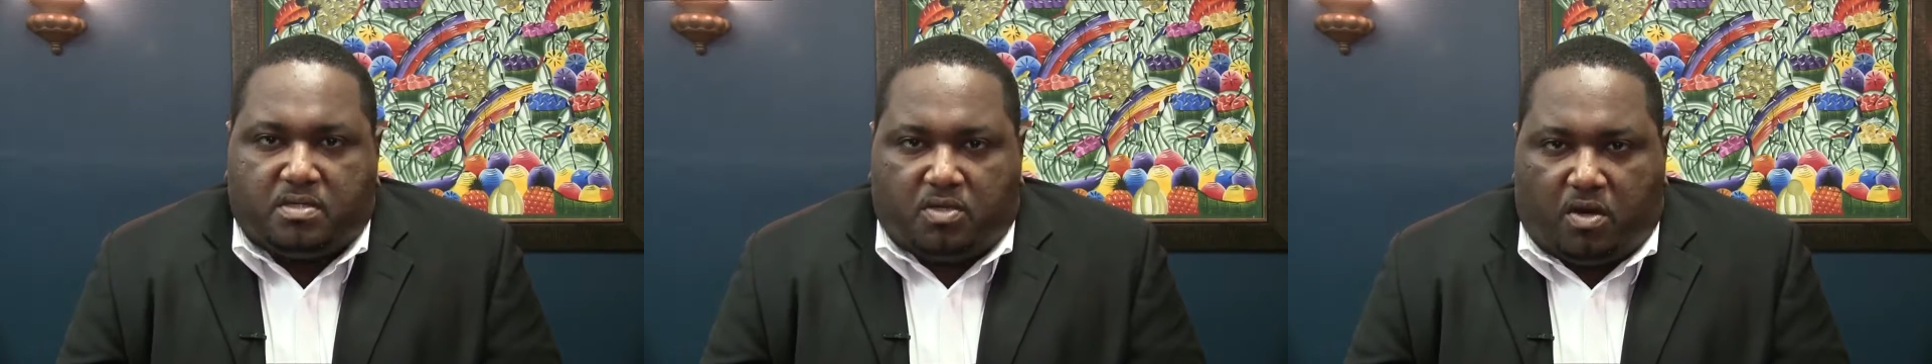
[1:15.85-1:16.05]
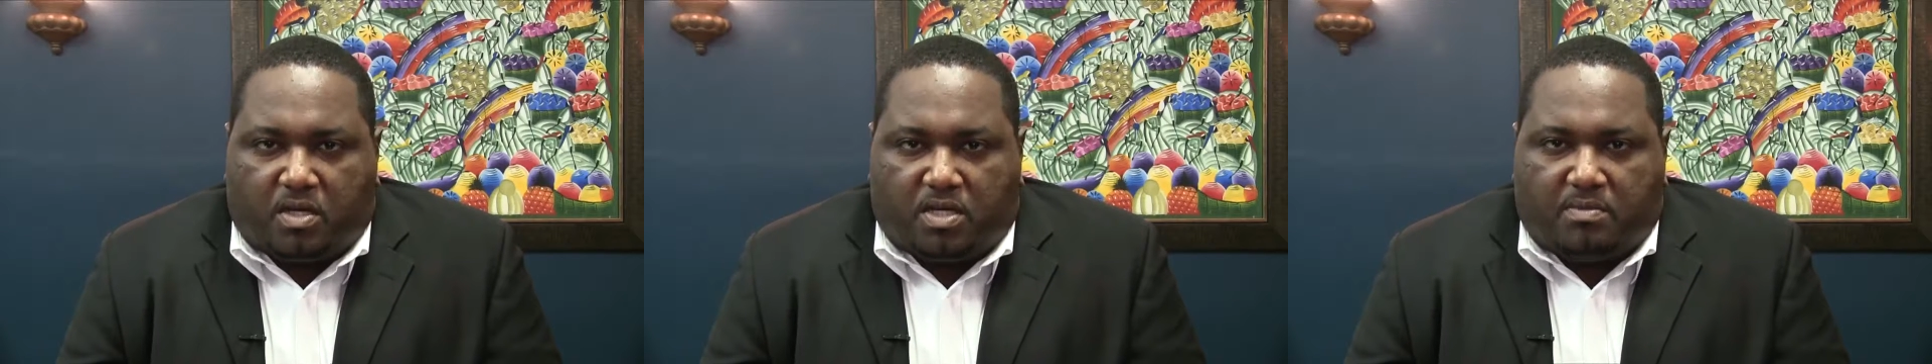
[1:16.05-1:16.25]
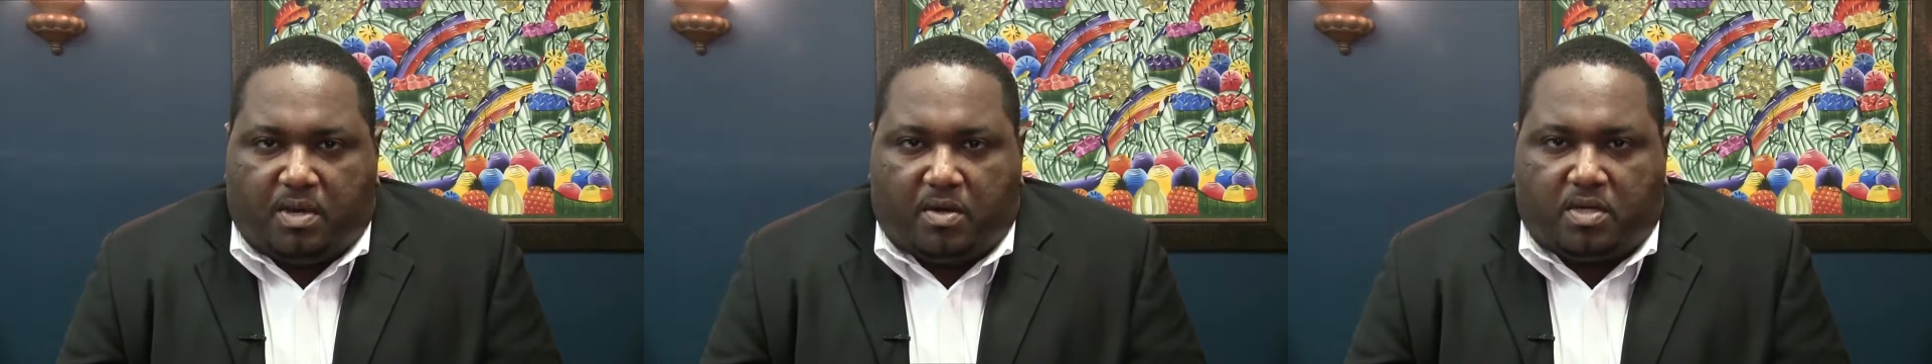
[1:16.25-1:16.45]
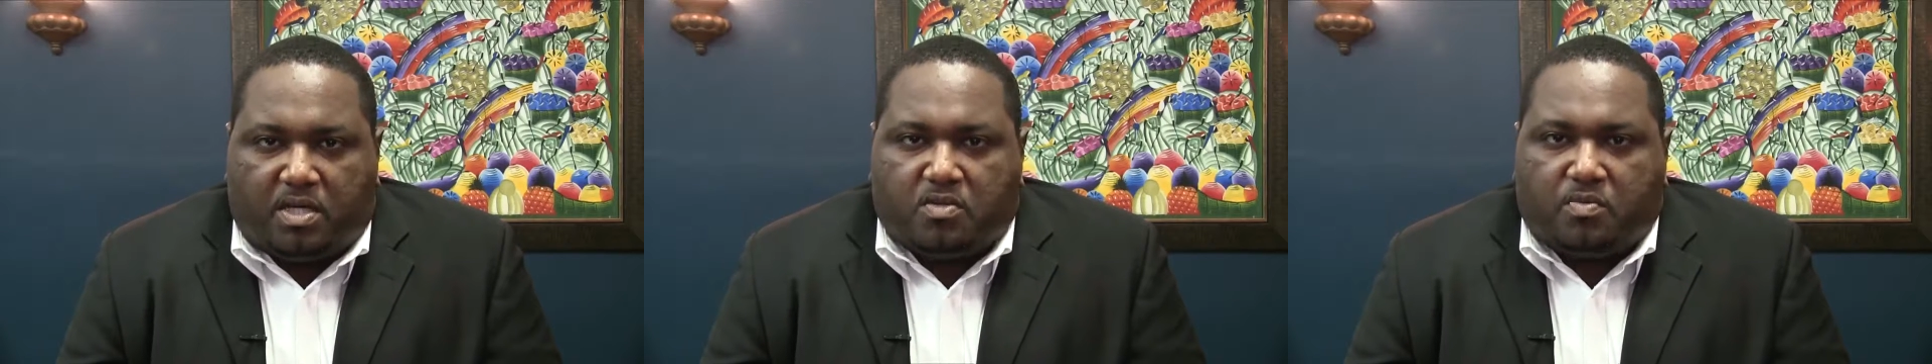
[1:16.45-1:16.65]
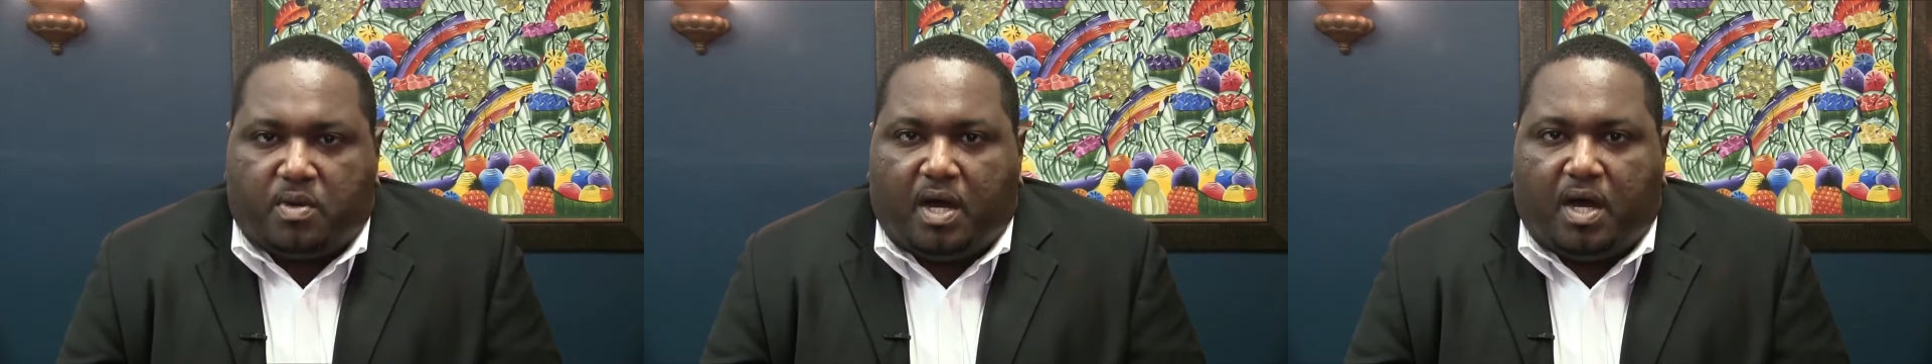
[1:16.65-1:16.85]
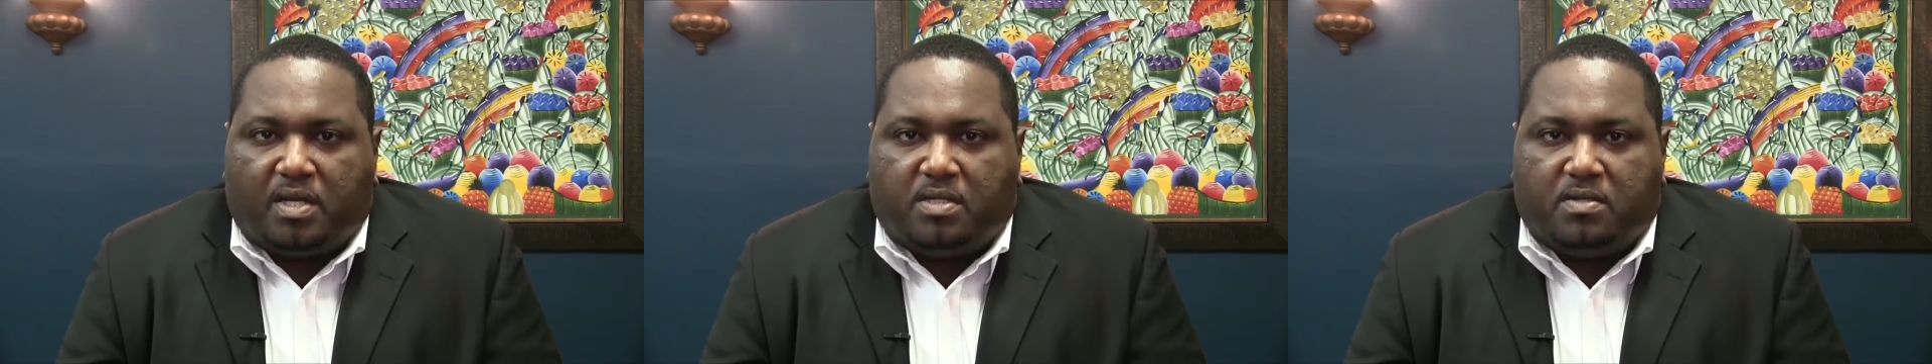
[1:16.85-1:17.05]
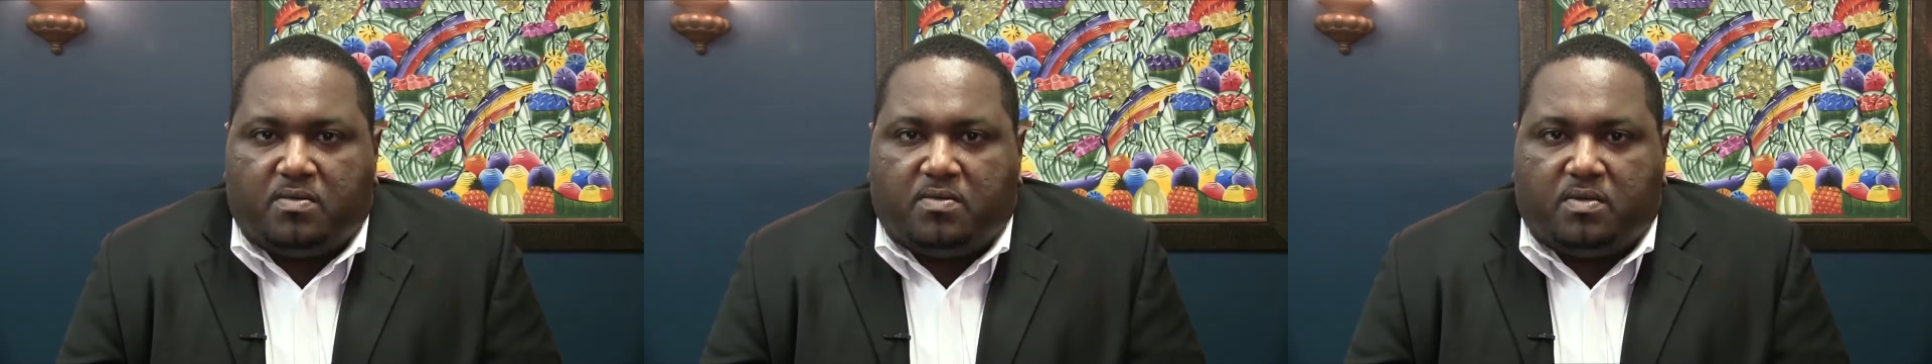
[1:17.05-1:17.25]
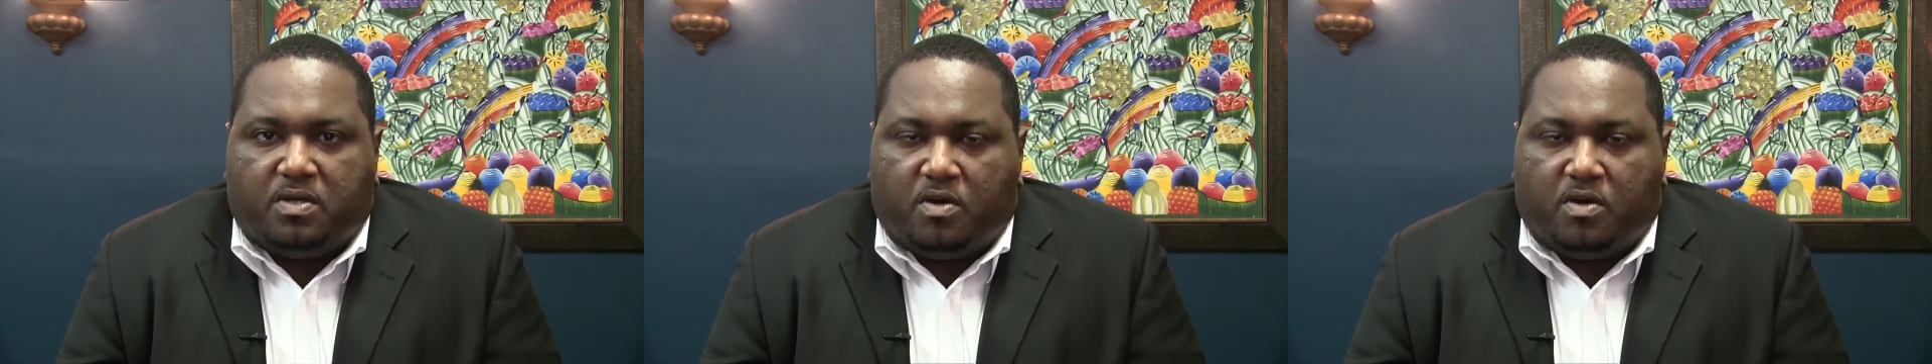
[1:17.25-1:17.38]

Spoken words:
talked about is with regard to